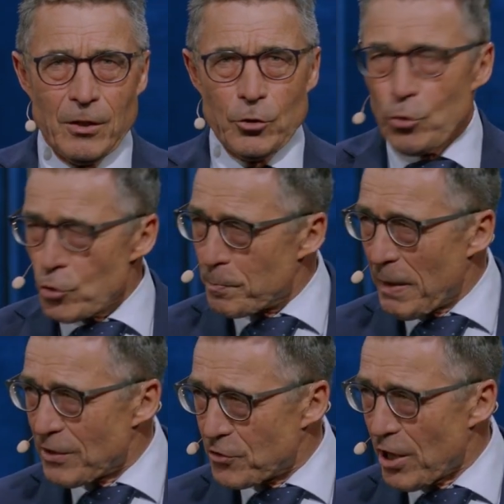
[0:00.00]
used
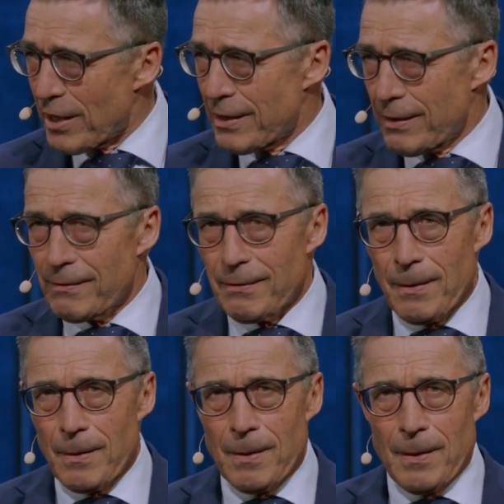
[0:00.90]
by China
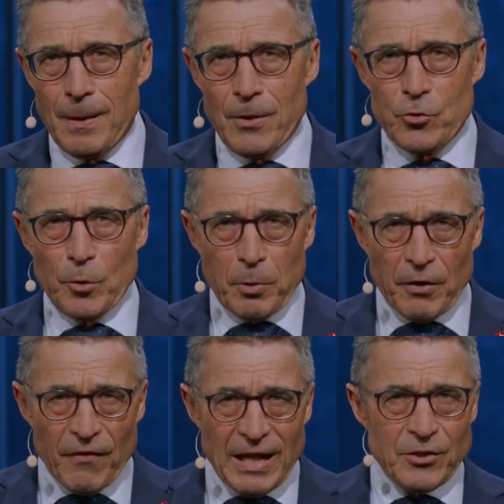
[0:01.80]
to
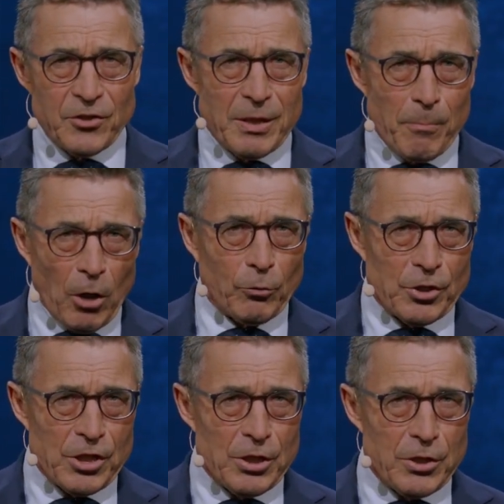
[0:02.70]
prevent
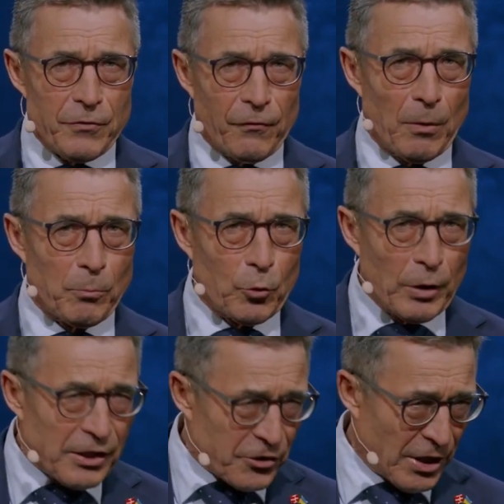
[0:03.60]
democracies from
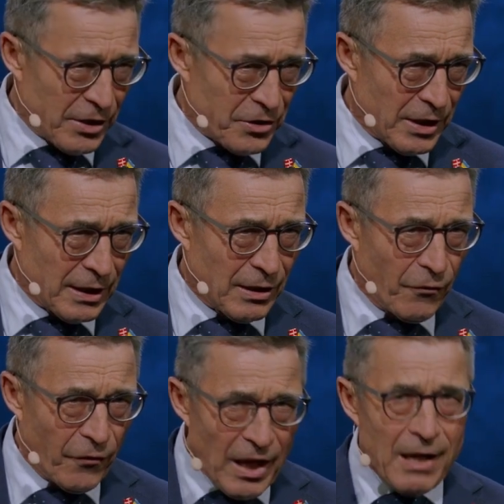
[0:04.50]
criticizing
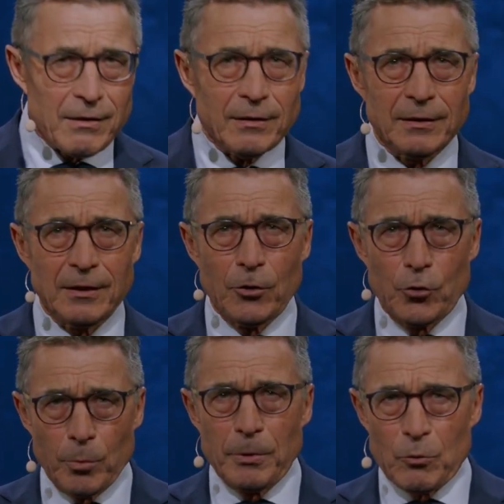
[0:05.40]
their
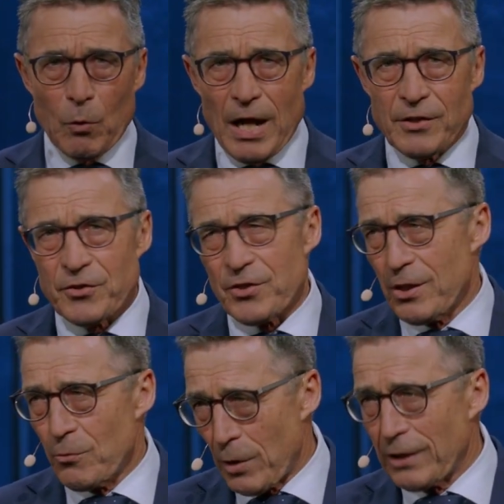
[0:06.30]
human rights
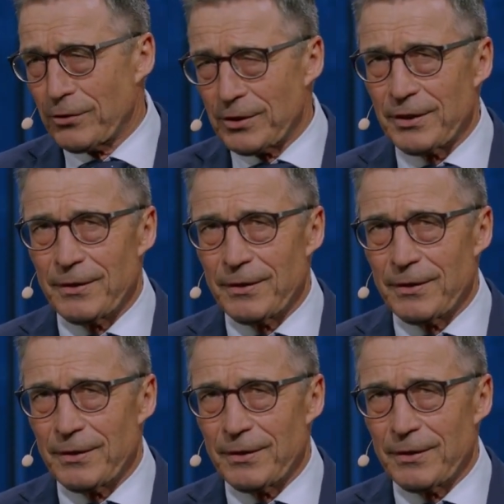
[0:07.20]
record